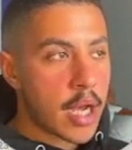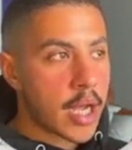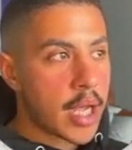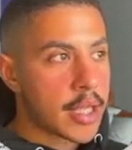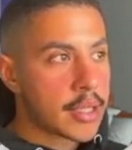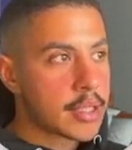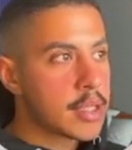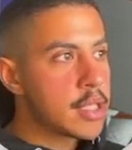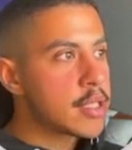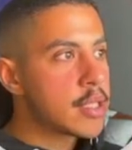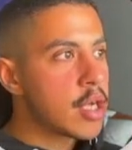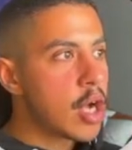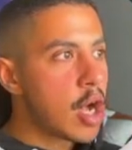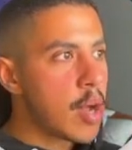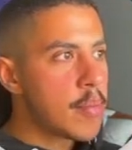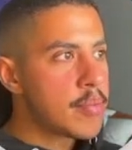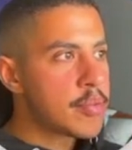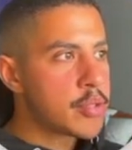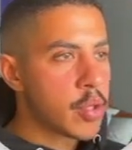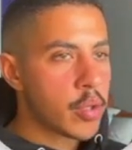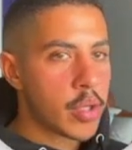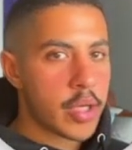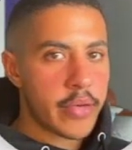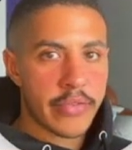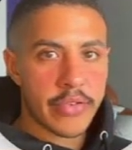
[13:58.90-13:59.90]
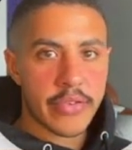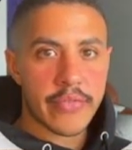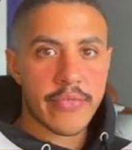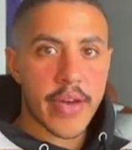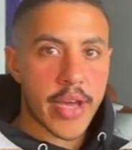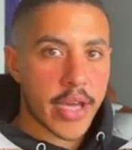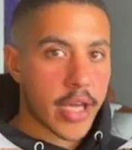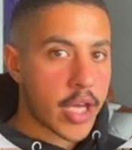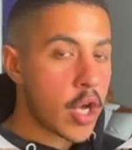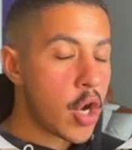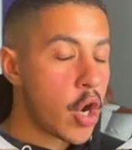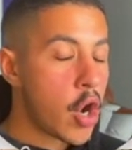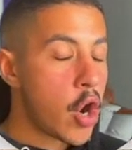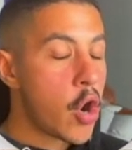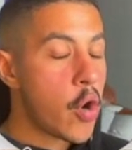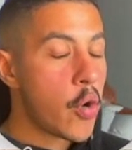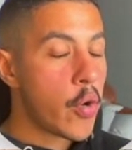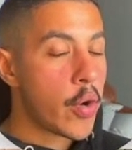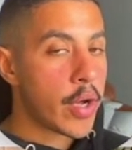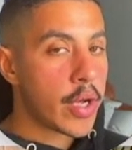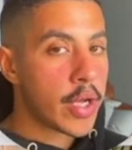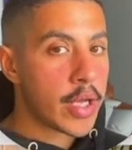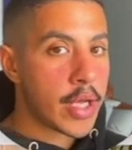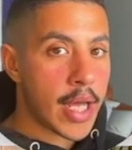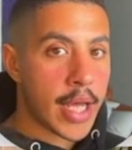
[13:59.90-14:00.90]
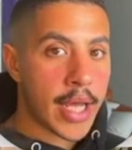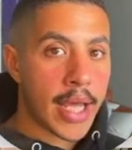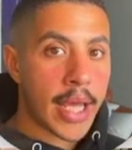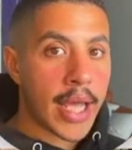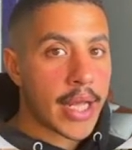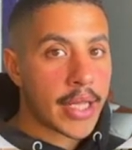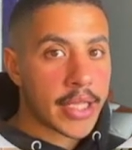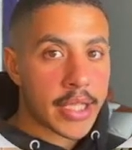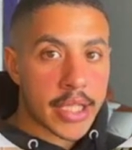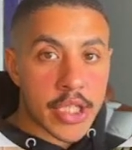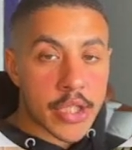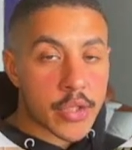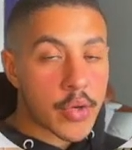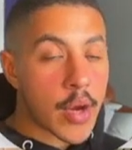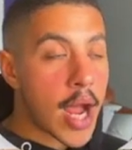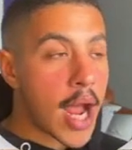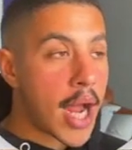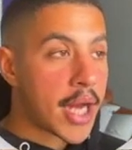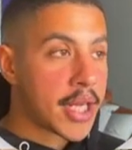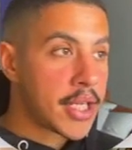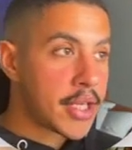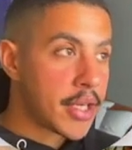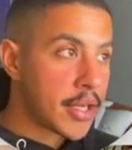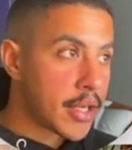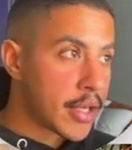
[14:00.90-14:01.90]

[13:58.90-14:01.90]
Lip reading: at the top. So even if I go and get distracted and